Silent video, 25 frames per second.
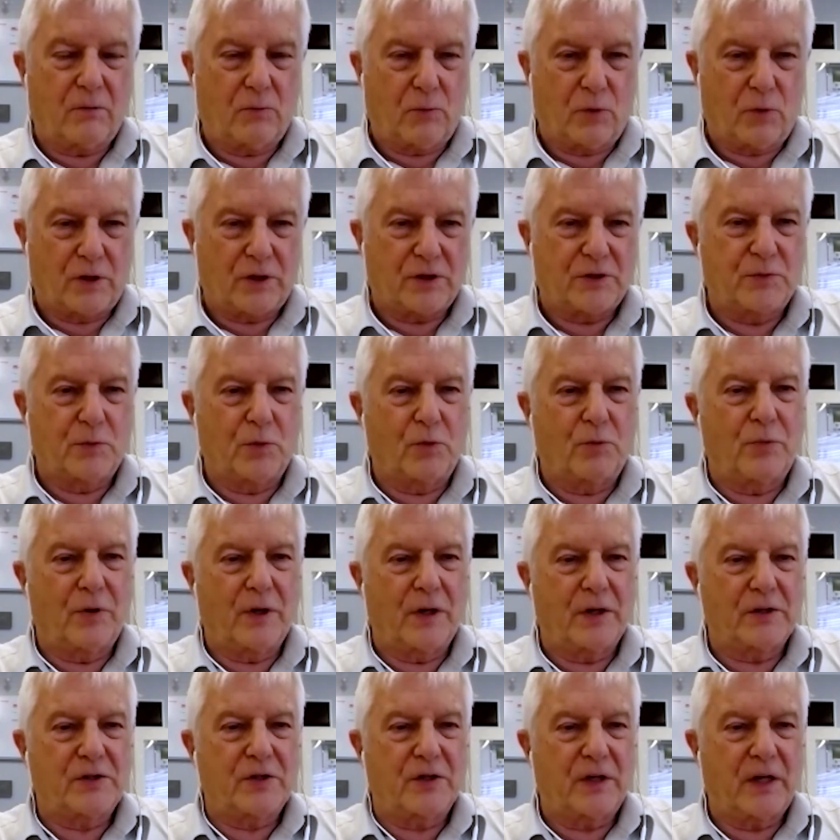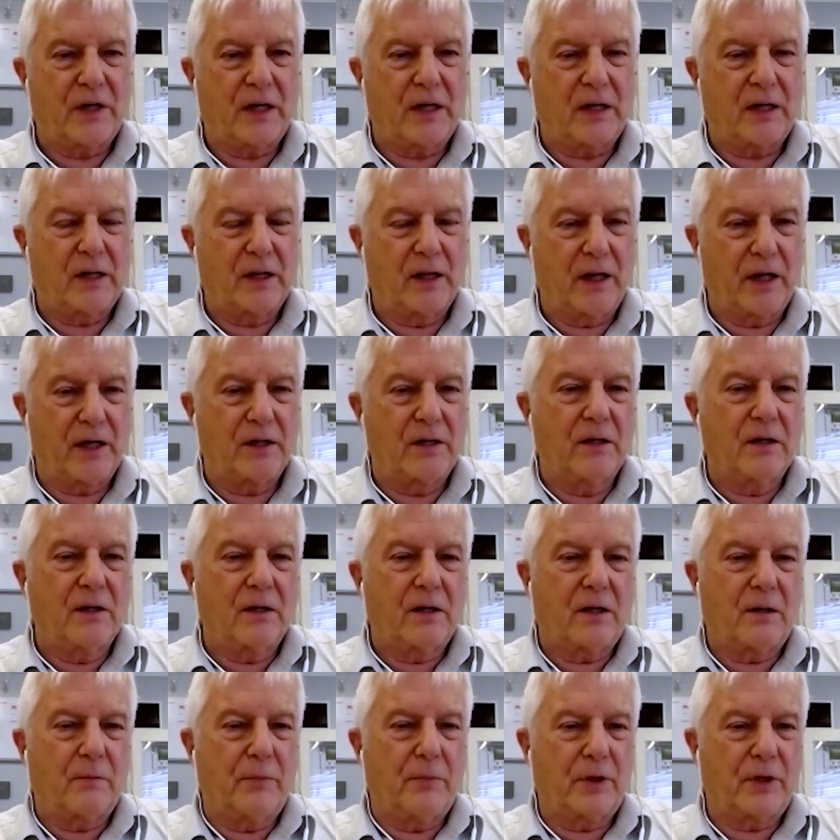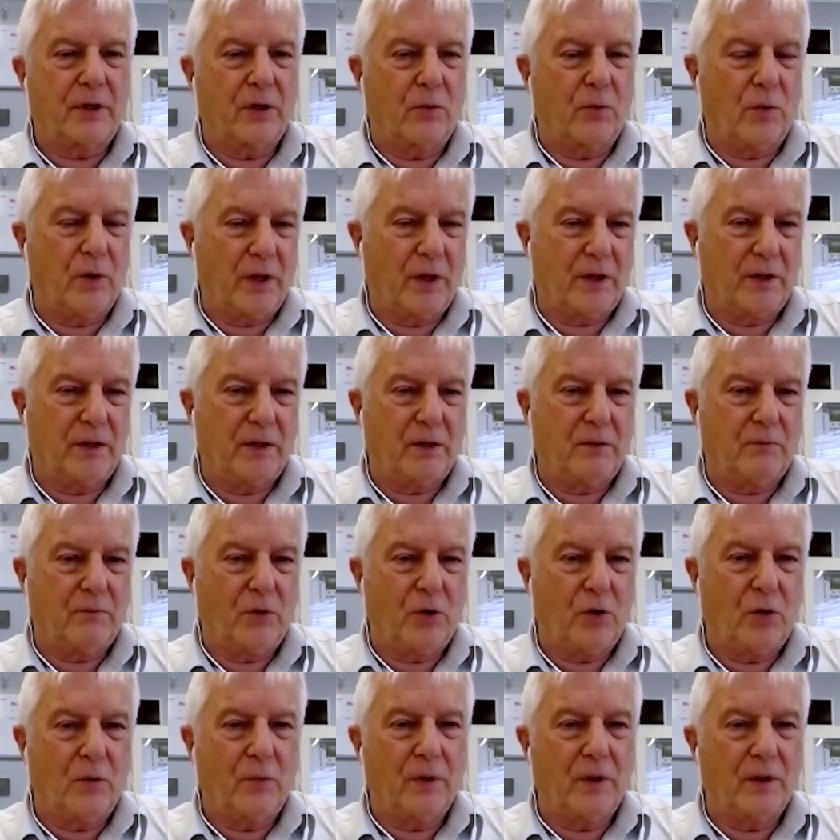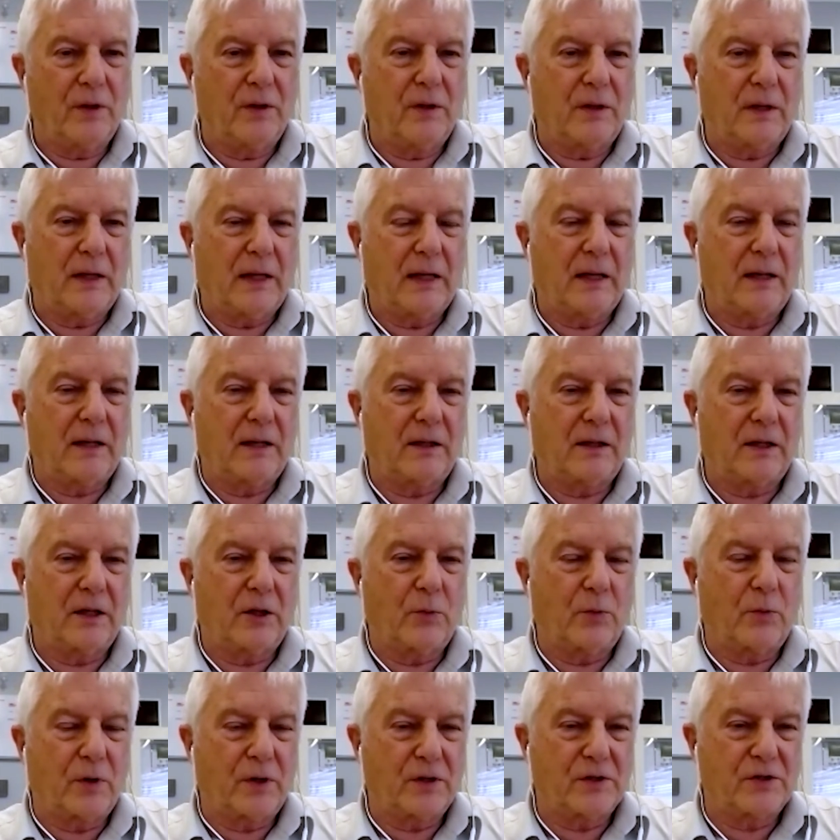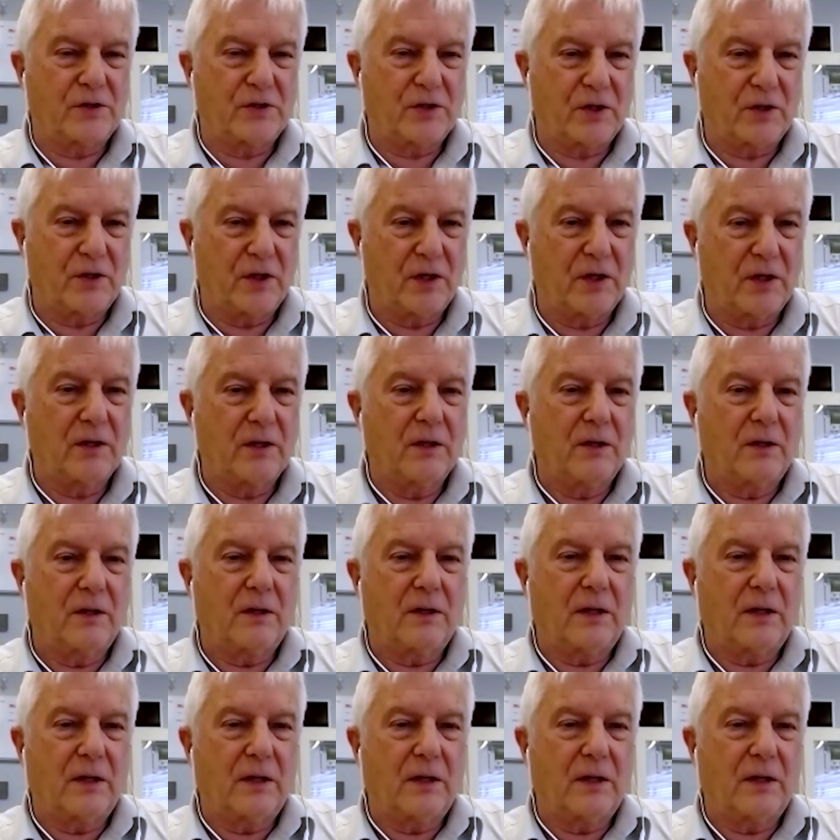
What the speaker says: small branch in Adelaide, a bigger one in Melbourne, another one in Sydney,